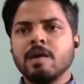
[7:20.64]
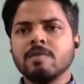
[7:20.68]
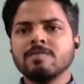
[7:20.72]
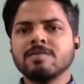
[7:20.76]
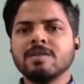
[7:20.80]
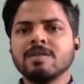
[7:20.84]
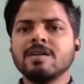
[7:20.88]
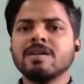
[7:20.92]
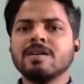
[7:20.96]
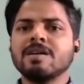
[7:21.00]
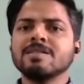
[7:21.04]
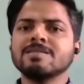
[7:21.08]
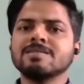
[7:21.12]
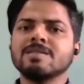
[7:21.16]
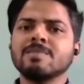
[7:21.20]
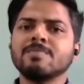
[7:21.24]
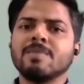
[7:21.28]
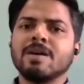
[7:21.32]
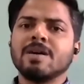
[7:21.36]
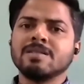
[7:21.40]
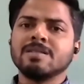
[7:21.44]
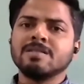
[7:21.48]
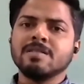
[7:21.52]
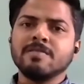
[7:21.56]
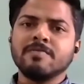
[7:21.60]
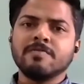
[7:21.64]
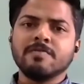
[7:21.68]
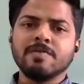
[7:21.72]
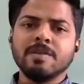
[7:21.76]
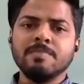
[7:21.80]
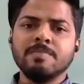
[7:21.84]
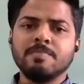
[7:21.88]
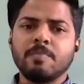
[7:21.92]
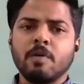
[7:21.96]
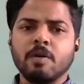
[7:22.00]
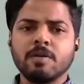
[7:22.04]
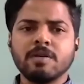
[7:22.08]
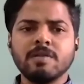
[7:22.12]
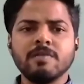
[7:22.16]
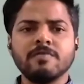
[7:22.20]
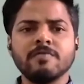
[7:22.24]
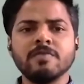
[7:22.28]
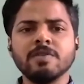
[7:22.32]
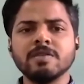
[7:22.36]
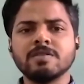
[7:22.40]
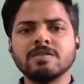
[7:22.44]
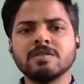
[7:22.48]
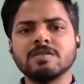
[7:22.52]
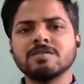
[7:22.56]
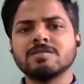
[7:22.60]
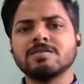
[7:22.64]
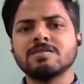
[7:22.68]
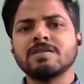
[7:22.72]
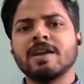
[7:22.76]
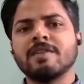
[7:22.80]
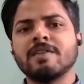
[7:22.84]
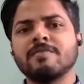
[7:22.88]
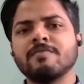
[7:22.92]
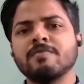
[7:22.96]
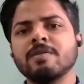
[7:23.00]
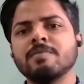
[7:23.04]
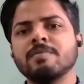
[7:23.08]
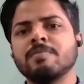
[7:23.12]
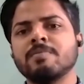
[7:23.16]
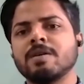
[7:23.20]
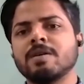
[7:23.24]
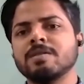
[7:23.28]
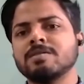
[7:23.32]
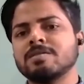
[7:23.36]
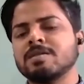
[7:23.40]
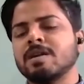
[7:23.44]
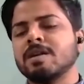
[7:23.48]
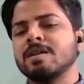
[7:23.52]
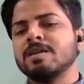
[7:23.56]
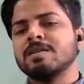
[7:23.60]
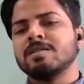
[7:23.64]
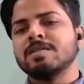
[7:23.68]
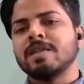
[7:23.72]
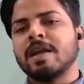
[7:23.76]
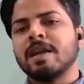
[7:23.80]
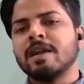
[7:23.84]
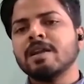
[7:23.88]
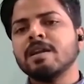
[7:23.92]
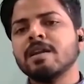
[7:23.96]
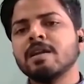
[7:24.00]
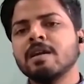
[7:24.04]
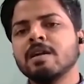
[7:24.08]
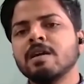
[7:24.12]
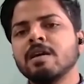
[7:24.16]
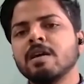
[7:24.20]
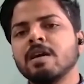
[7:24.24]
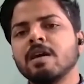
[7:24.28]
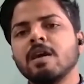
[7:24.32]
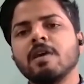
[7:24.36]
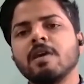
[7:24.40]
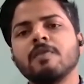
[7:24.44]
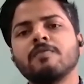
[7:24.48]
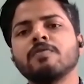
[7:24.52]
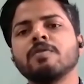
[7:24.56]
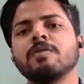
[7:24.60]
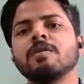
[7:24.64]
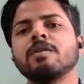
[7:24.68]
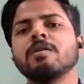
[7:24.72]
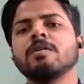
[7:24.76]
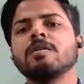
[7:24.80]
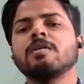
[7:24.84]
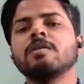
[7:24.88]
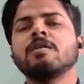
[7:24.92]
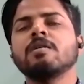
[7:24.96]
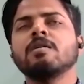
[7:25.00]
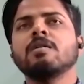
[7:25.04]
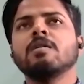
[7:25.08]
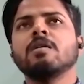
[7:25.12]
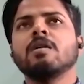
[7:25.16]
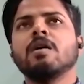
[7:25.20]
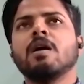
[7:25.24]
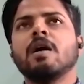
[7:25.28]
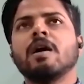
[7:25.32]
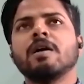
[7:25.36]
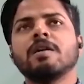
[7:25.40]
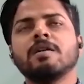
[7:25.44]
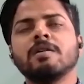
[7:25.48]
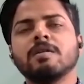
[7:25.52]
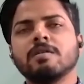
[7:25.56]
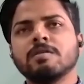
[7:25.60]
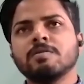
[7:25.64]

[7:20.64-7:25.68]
Now there are some other important features that we must understand if we are,